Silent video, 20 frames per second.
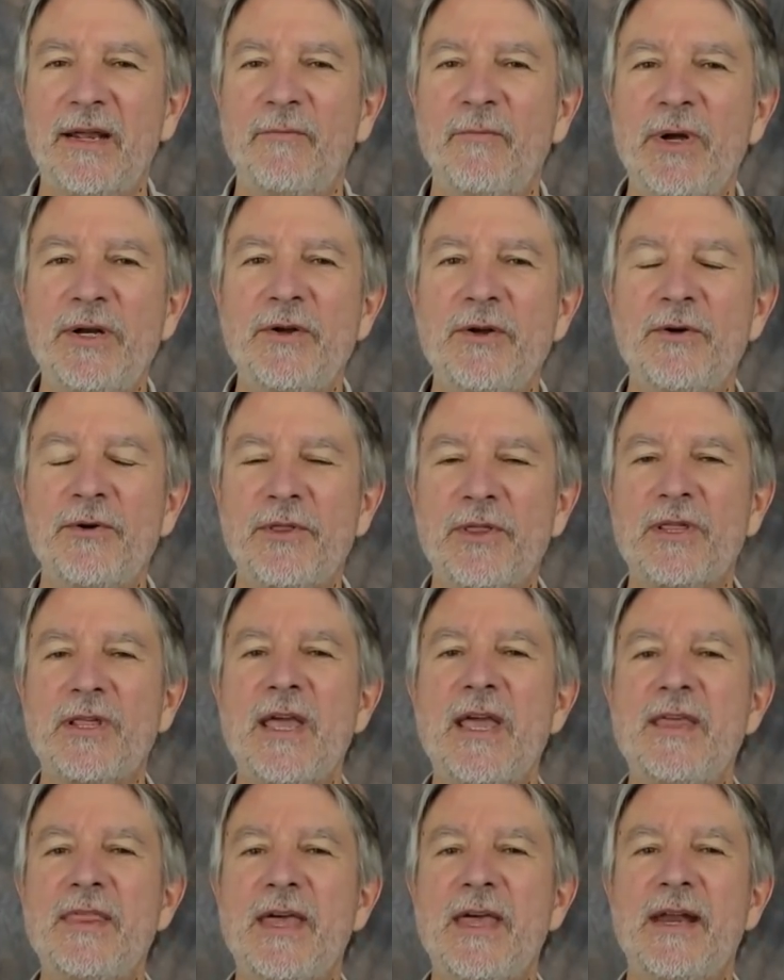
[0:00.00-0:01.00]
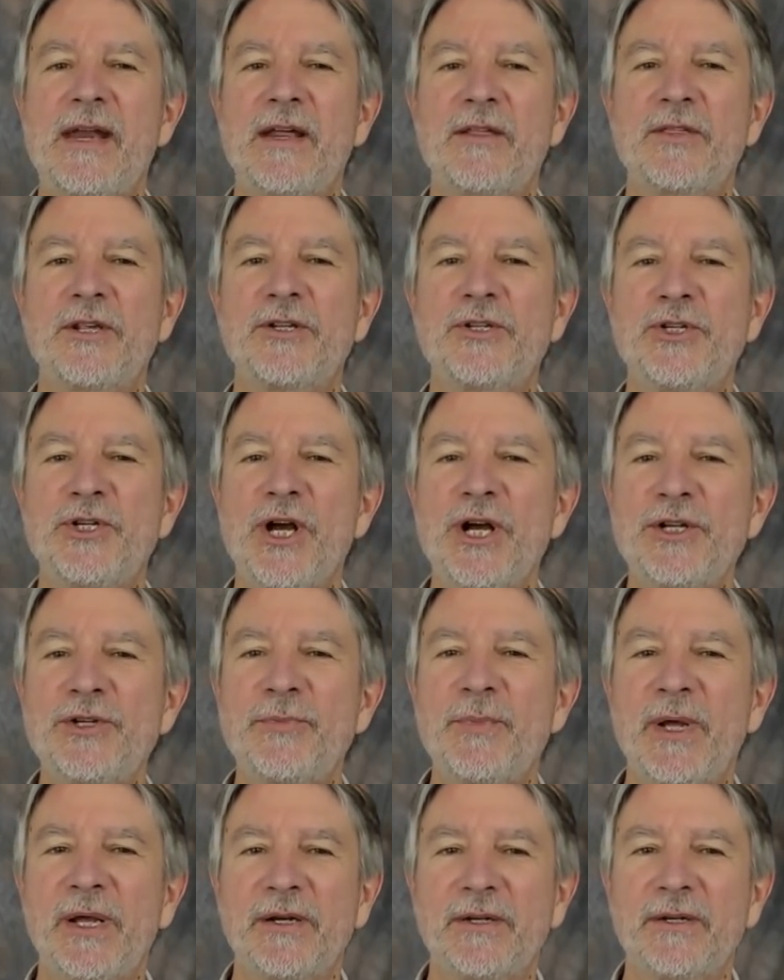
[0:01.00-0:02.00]
And we don't say that as a
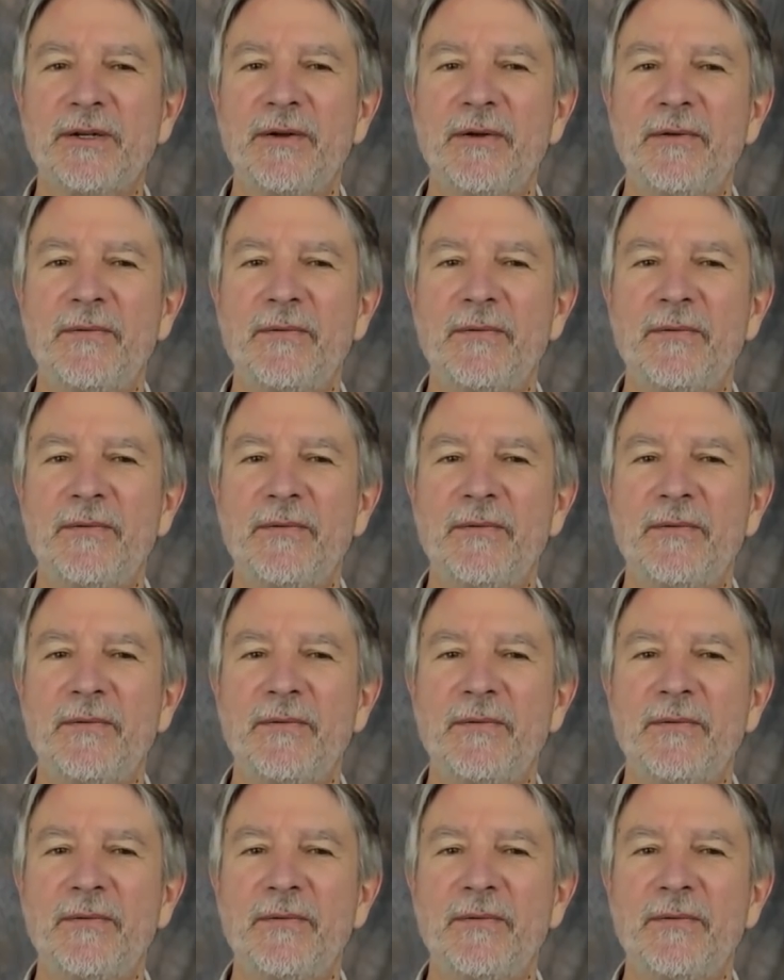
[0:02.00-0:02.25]
judgment.